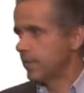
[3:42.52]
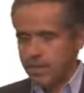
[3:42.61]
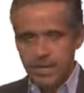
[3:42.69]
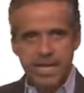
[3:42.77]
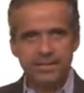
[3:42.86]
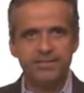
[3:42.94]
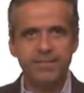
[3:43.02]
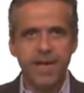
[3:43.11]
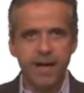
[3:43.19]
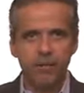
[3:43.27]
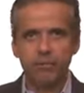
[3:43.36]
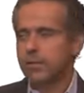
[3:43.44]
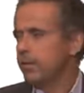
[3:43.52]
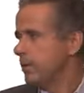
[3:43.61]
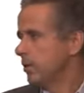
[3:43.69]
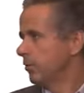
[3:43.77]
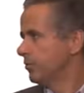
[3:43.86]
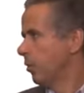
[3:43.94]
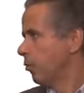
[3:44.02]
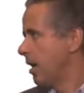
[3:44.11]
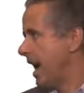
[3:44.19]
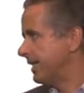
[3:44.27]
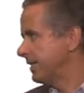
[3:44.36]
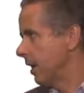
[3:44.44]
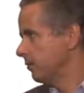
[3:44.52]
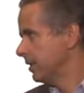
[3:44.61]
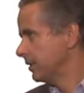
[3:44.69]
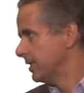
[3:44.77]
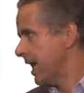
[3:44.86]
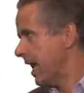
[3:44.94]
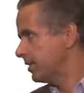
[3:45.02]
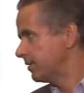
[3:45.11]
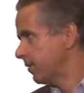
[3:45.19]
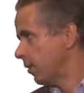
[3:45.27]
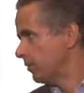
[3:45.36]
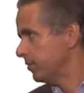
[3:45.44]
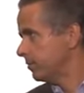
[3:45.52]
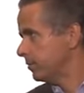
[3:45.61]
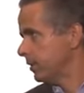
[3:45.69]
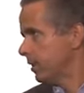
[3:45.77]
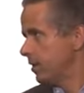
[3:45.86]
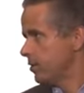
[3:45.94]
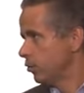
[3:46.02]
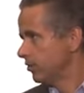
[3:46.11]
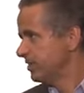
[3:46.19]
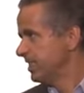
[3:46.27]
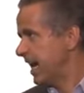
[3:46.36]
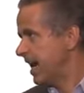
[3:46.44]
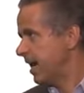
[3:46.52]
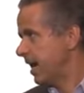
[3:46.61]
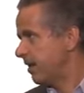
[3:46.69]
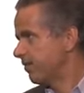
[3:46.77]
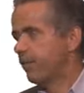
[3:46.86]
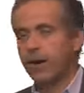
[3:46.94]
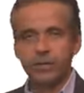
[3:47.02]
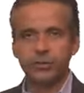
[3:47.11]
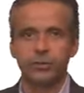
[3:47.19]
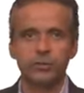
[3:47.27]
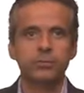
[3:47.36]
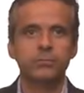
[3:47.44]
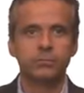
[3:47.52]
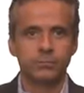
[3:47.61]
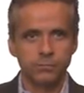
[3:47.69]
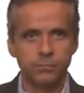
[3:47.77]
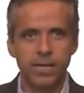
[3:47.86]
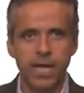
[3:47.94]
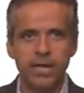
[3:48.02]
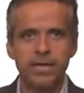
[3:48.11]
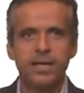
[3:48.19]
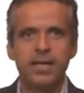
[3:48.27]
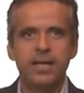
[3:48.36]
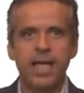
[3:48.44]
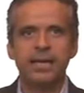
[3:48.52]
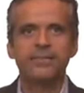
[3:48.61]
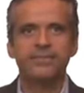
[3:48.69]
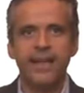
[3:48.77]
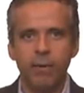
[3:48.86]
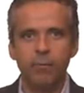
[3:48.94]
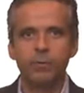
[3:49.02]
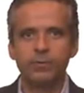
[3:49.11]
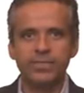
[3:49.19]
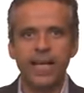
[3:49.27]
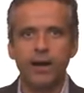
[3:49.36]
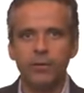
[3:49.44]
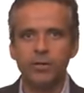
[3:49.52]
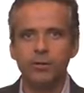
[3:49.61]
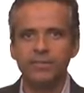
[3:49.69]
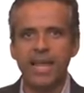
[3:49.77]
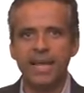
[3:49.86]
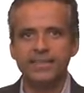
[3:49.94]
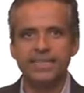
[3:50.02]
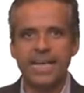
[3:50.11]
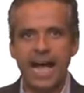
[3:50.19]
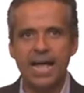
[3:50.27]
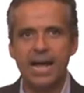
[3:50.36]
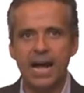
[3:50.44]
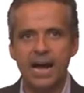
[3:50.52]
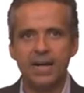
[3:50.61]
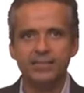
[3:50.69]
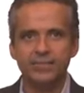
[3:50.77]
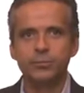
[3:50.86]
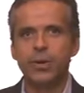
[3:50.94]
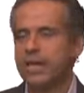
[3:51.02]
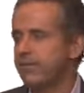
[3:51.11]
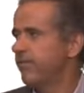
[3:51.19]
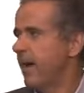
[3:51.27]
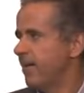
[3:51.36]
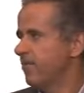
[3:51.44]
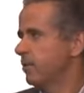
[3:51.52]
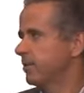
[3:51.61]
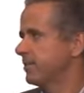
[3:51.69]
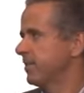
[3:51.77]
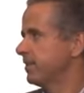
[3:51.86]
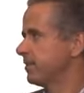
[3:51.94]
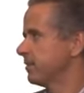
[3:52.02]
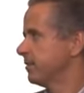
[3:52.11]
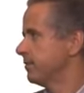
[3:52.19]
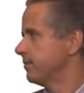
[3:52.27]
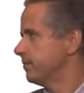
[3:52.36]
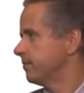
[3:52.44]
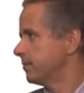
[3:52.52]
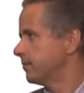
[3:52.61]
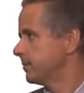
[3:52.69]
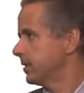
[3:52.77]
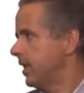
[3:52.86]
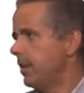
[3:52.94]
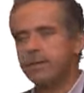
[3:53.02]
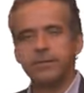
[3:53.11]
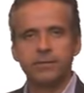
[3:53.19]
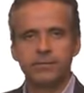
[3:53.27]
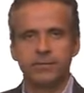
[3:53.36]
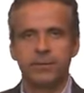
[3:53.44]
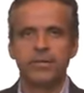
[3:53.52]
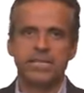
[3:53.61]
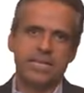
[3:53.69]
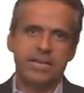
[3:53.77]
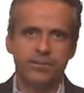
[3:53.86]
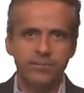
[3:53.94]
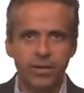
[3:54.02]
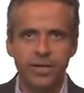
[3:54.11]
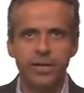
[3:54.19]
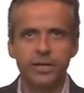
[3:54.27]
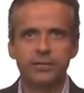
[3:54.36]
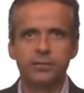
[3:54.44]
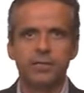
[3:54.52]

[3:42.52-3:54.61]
Excel, so write down the cash flows, use the IRR function, okay? Excel will tell you that the IRR is 25%, okay? So the answer here.